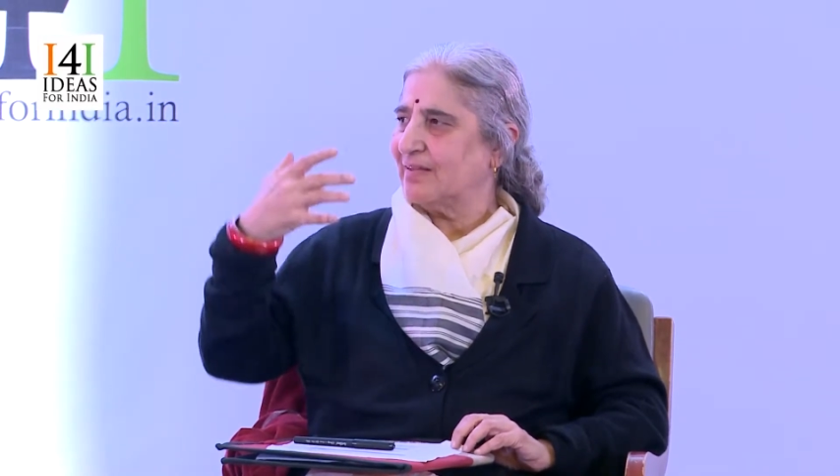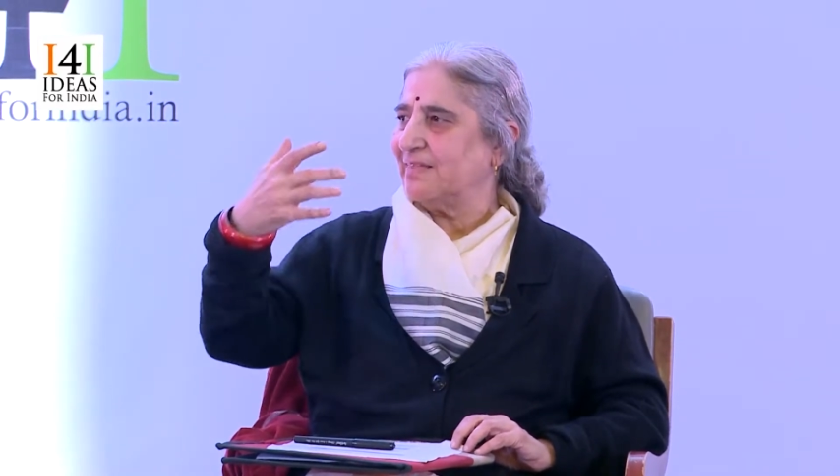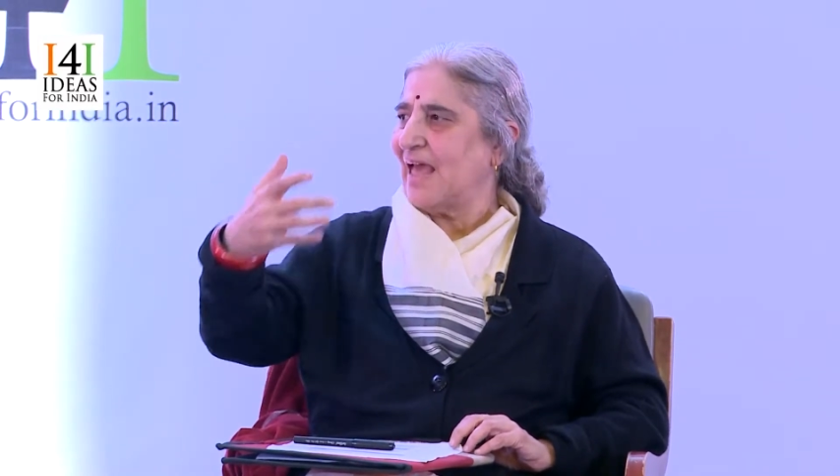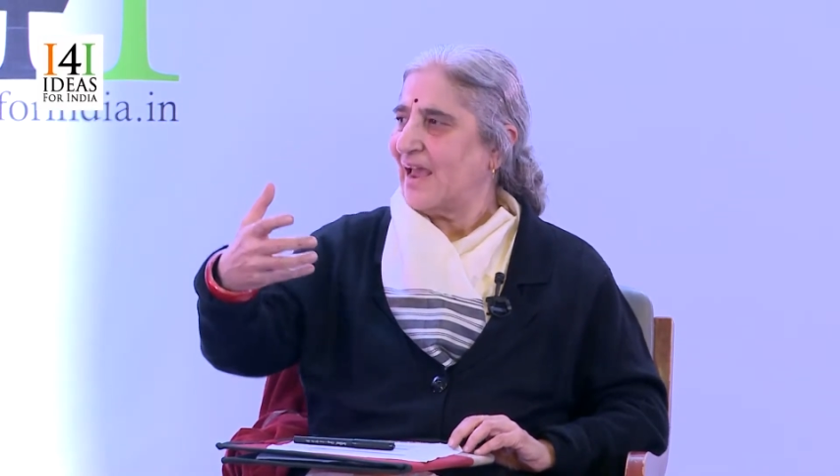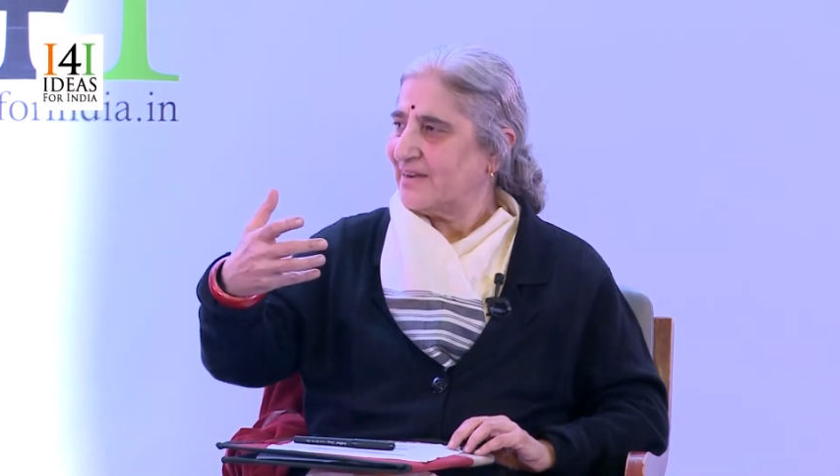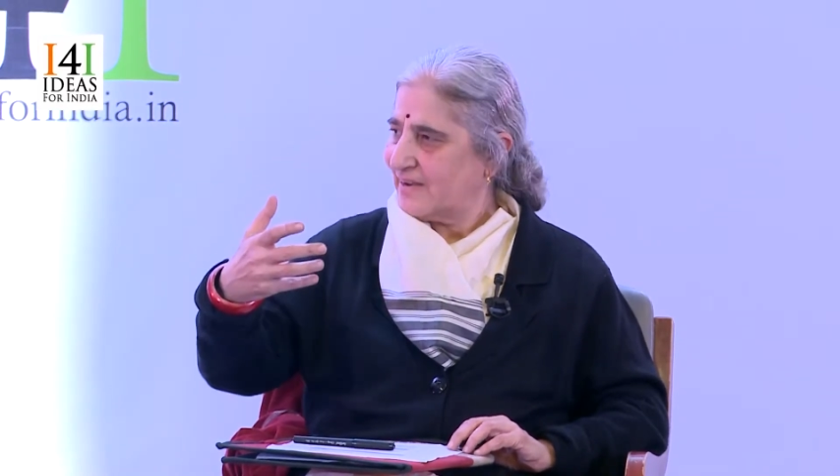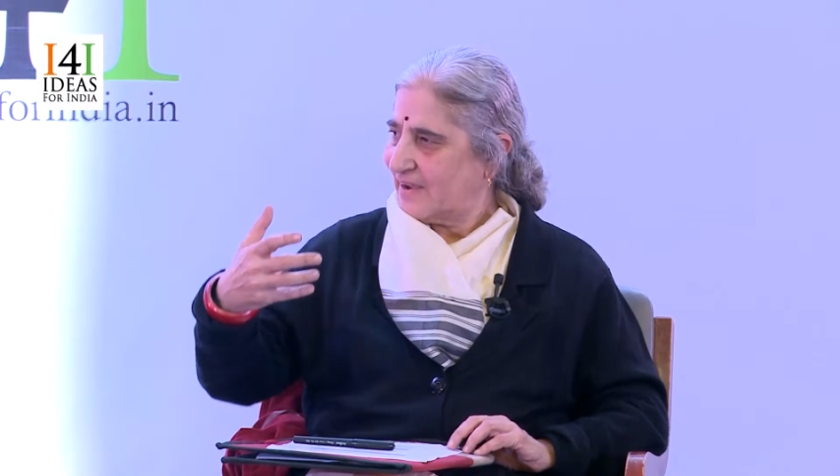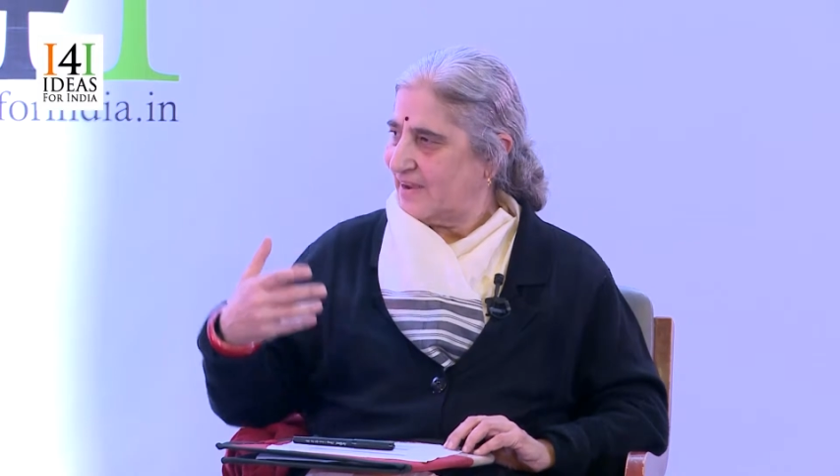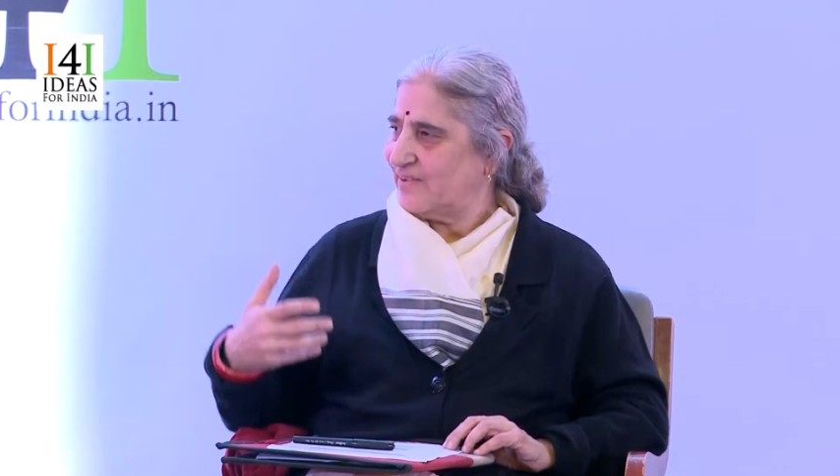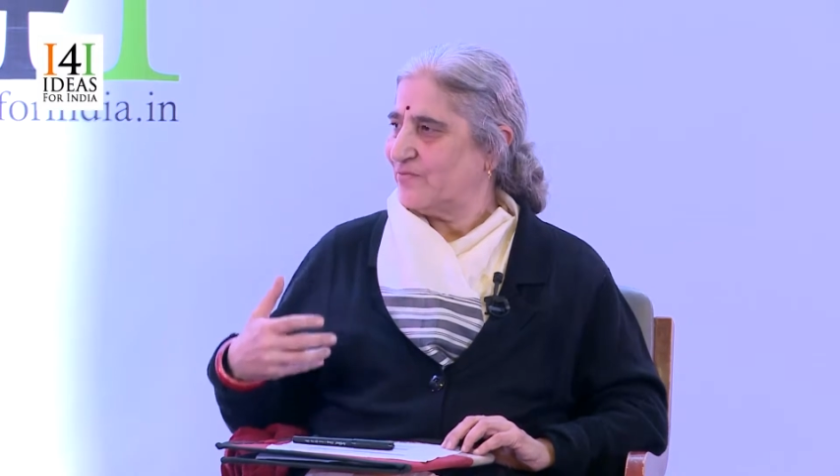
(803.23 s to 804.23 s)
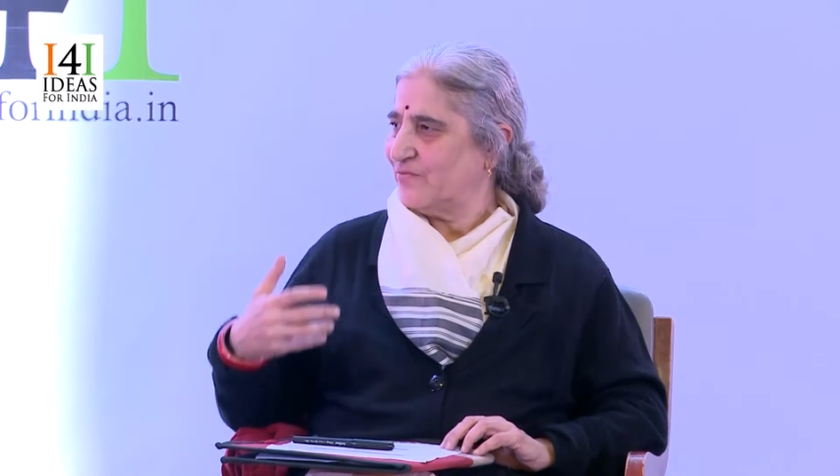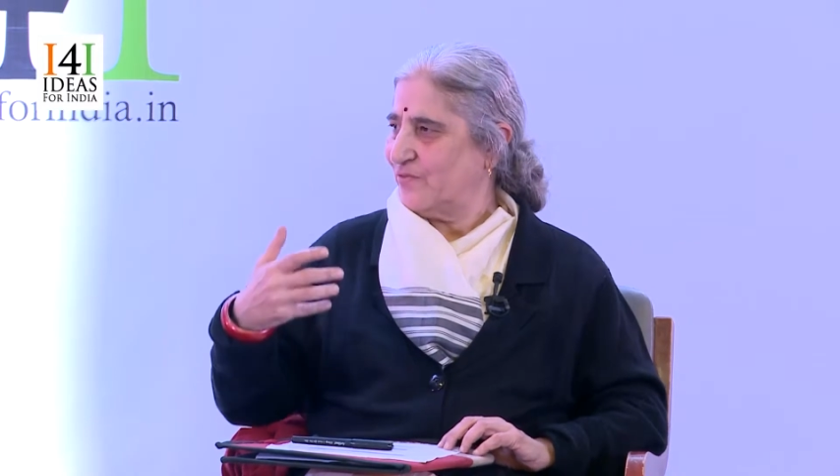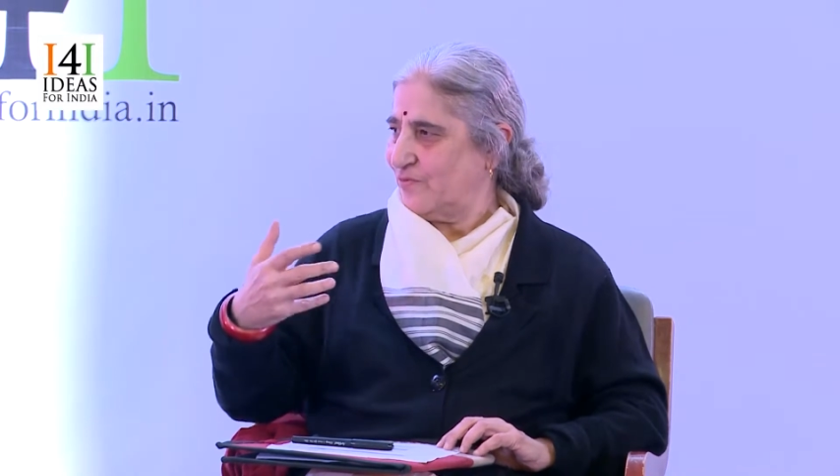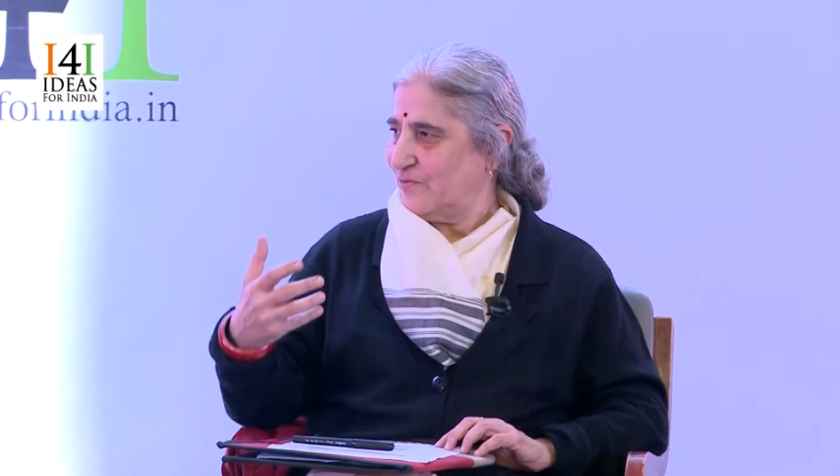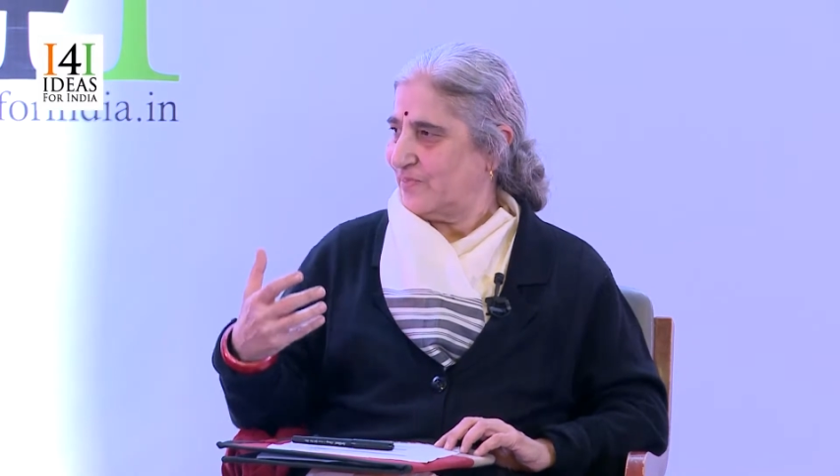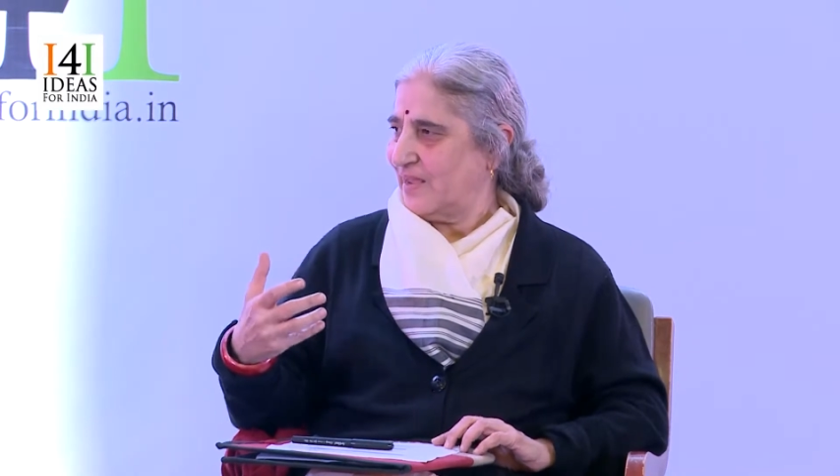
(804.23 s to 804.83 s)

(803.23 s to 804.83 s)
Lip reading: that kind of growth?